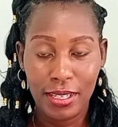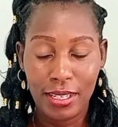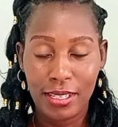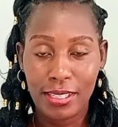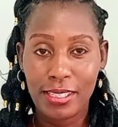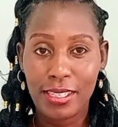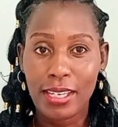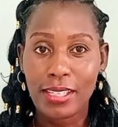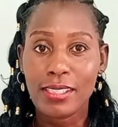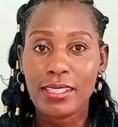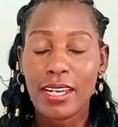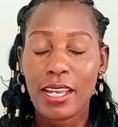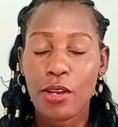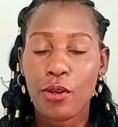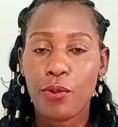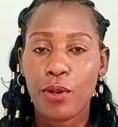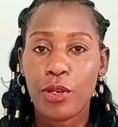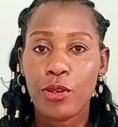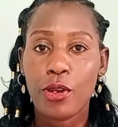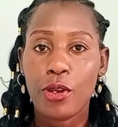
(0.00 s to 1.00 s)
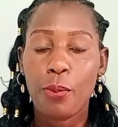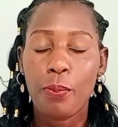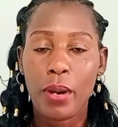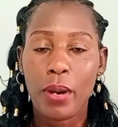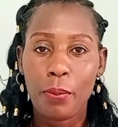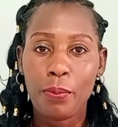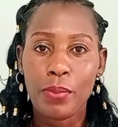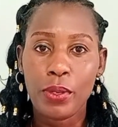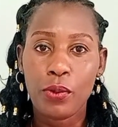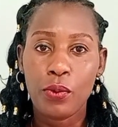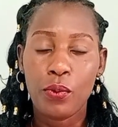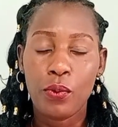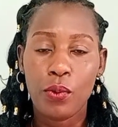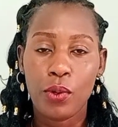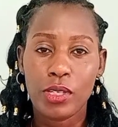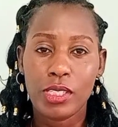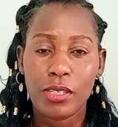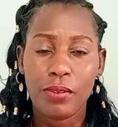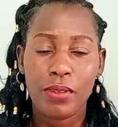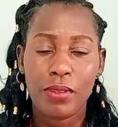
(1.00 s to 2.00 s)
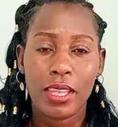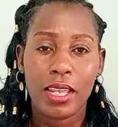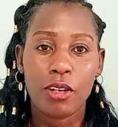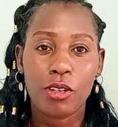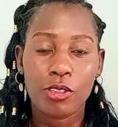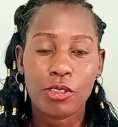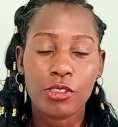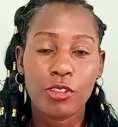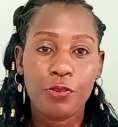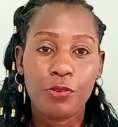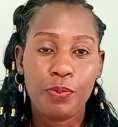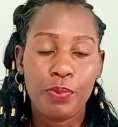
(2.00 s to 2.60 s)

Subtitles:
Just like when you're pumping water with a lot of